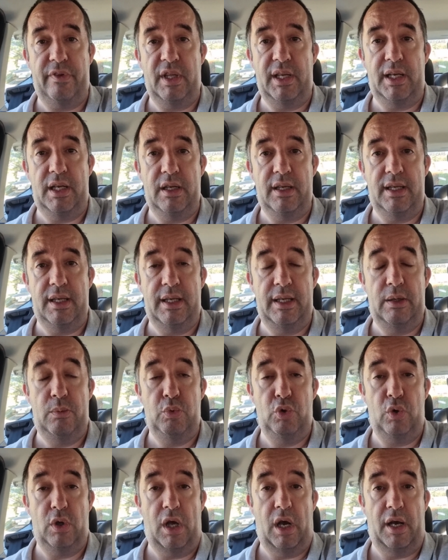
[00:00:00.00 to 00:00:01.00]
think that he
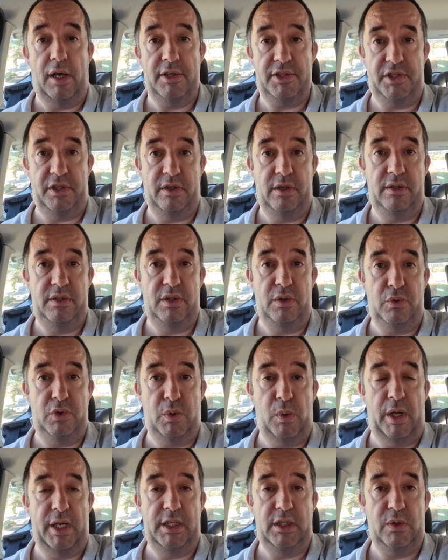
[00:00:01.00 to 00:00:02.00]
will last till
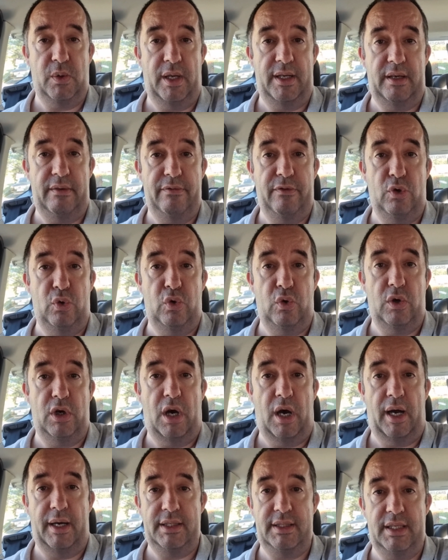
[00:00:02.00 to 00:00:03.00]
2024.
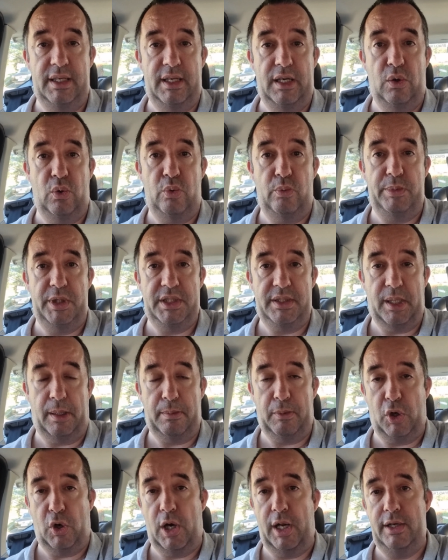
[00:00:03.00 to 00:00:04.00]
I think there will be
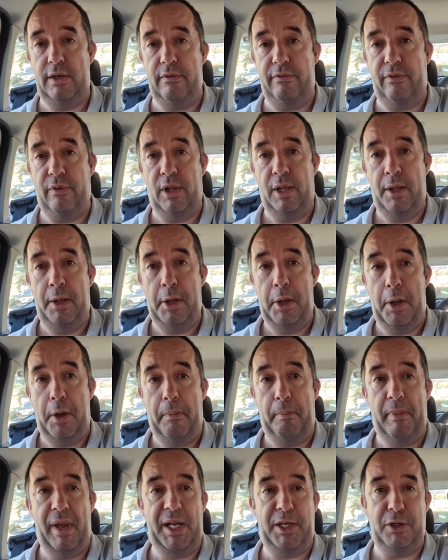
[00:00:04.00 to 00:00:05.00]
some kind of
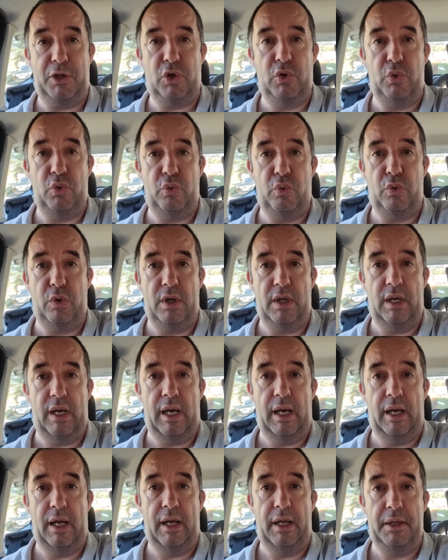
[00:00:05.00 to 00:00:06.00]
medical
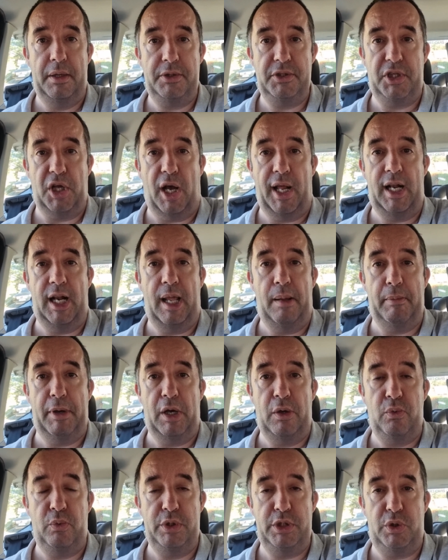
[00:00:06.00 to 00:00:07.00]
uh,
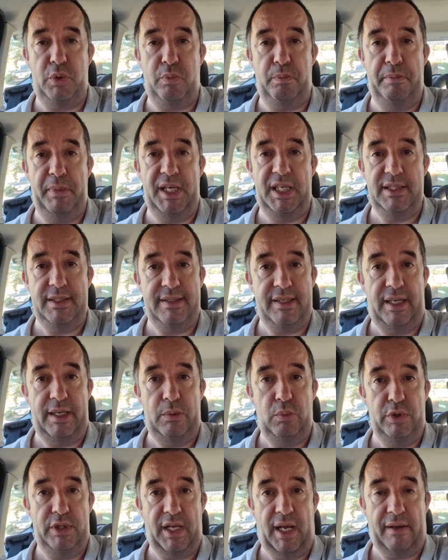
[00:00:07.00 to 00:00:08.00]
dilemma, which means
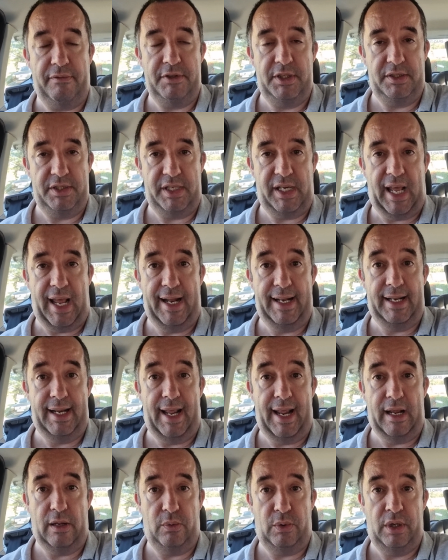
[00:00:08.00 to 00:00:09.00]
he would have to stand
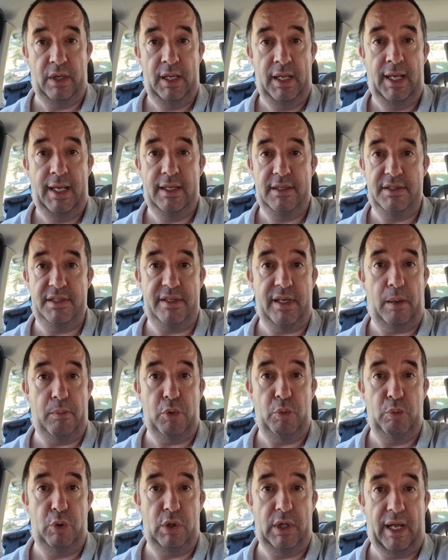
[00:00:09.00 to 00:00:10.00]
down and
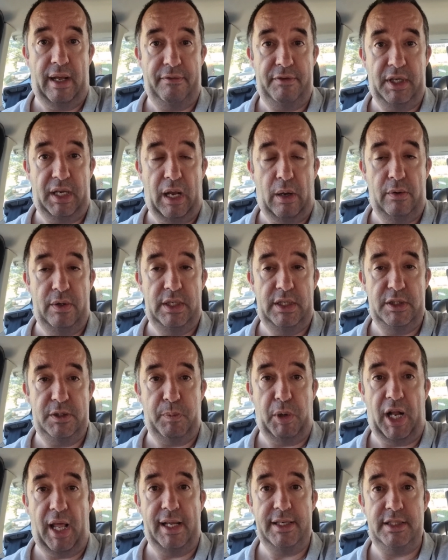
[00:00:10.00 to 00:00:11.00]
someone will have to go in his
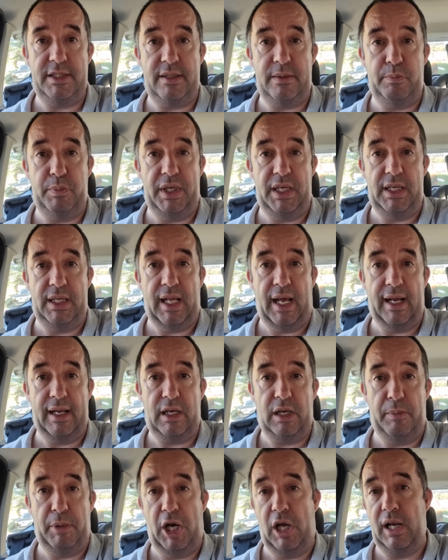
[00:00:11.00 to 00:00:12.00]
place, be
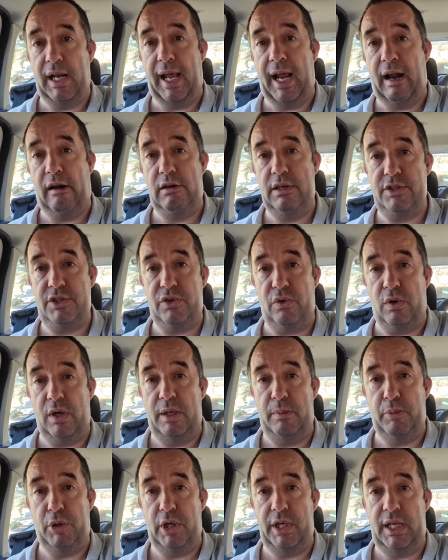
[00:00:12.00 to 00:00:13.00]
that Kamala Harris or
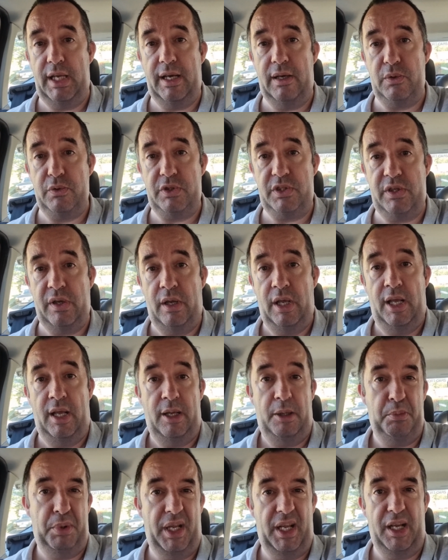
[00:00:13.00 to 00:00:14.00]
anybody else.
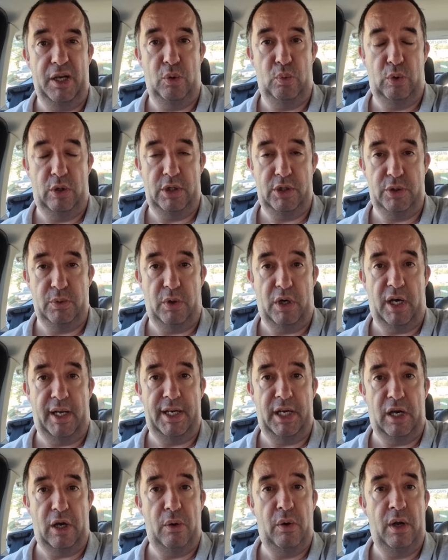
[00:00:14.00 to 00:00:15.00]
But hell, what do I
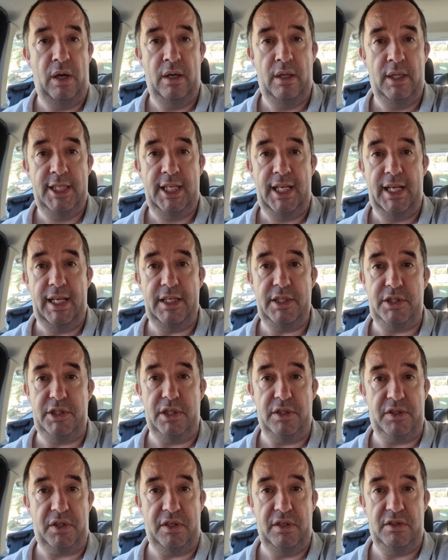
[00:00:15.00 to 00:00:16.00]
know? It
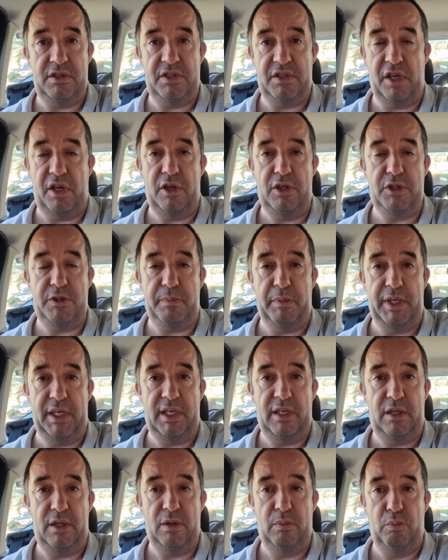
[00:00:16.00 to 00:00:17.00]
just concerns
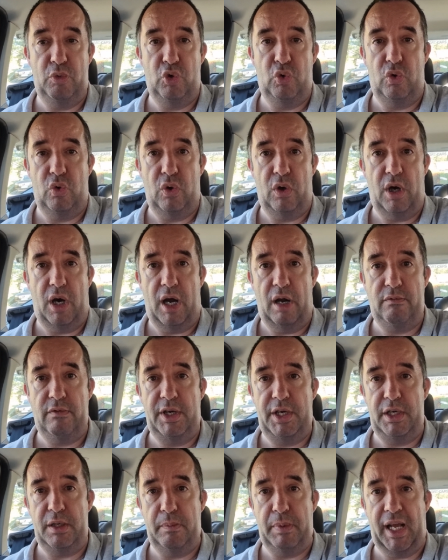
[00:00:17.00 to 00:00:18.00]
me. The more I
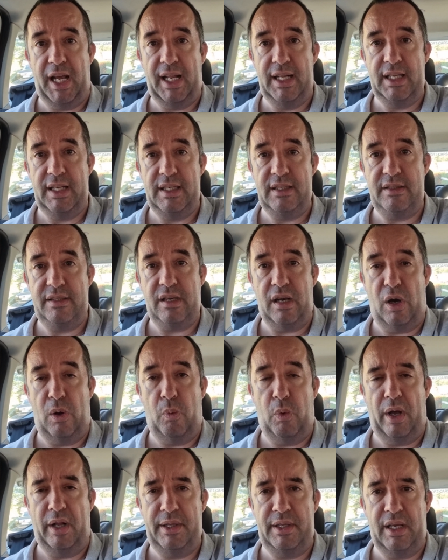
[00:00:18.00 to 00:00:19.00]
read about this, I
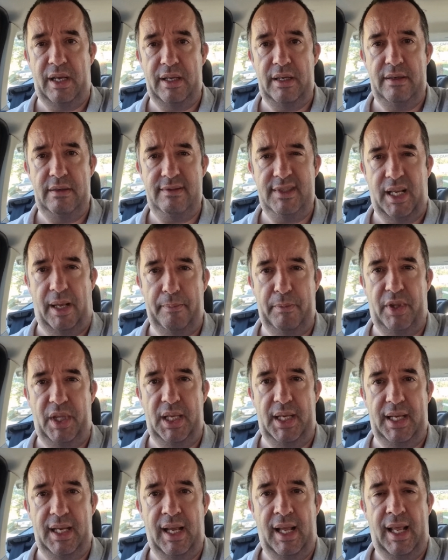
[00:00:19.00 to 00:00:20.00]
wonder if
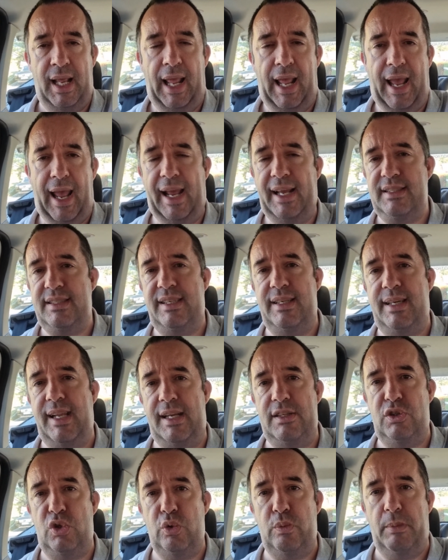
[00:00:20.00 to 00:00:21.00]
something
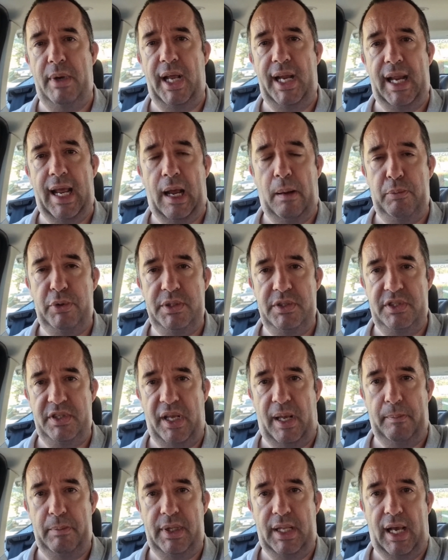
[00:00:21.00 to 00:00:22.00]
accidental may happen
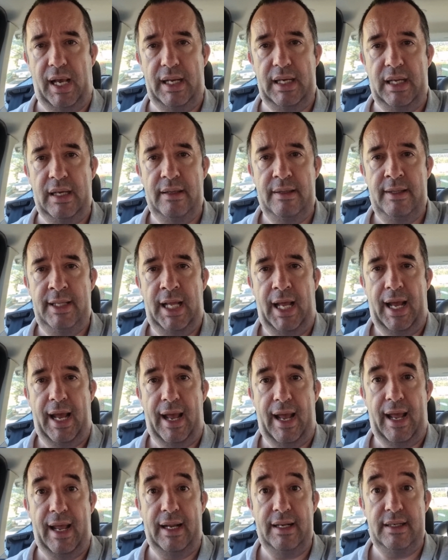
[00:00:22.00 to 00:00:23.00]
someday
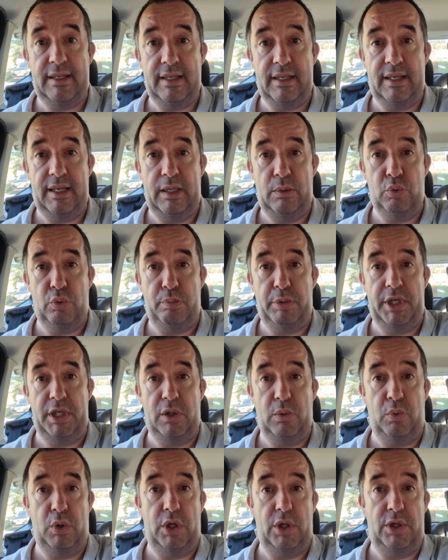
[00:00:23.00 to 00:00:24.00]
and he will be
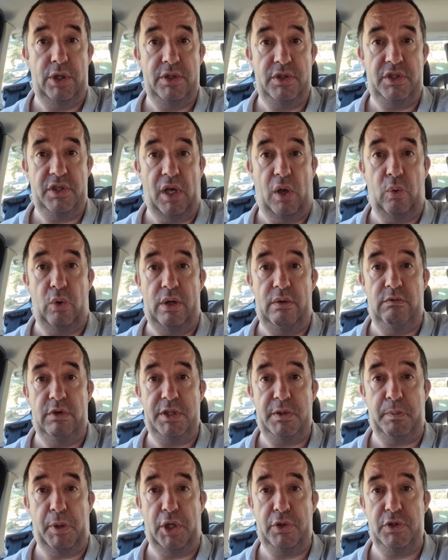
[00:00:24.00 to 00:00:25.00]
the one solely
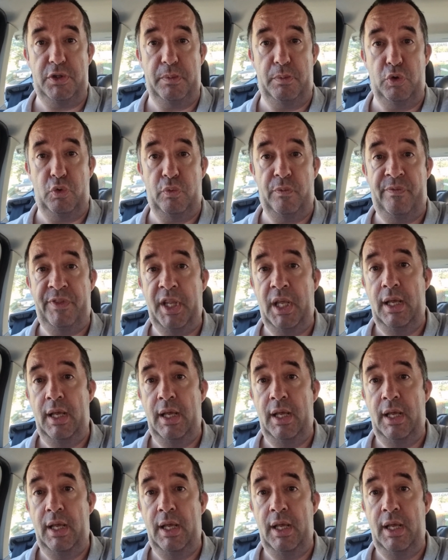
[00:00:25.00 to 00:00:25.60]
responsible.